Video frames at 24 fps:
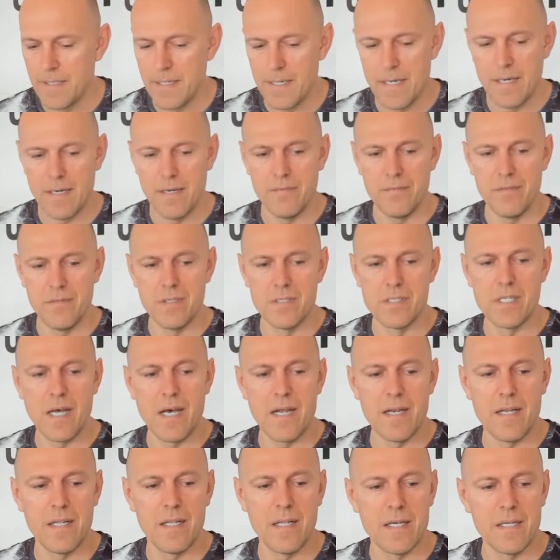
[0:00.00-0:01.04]
had
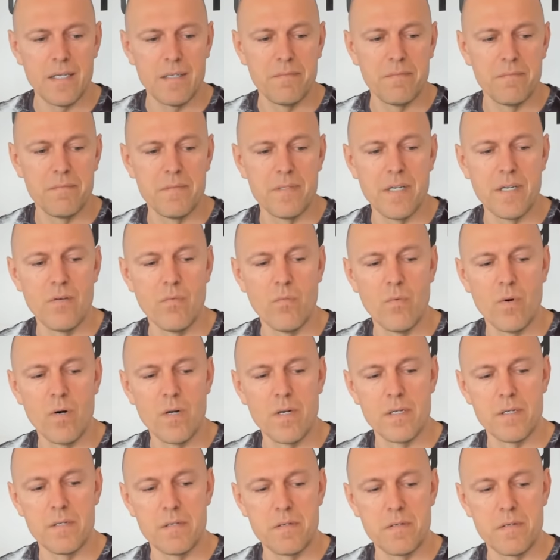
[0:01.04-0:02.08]
decided I didn't
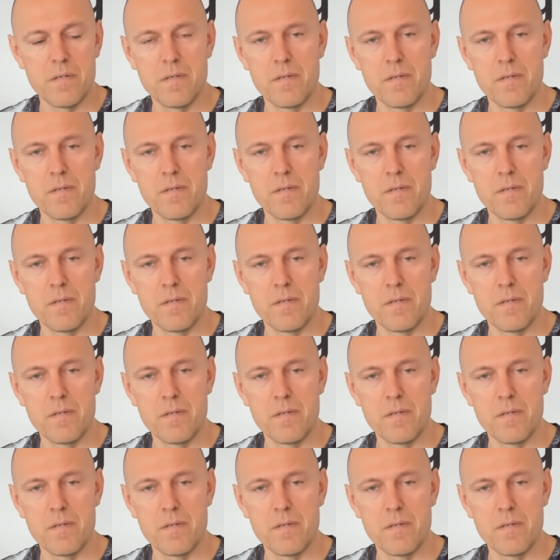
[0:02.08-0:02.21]
want to,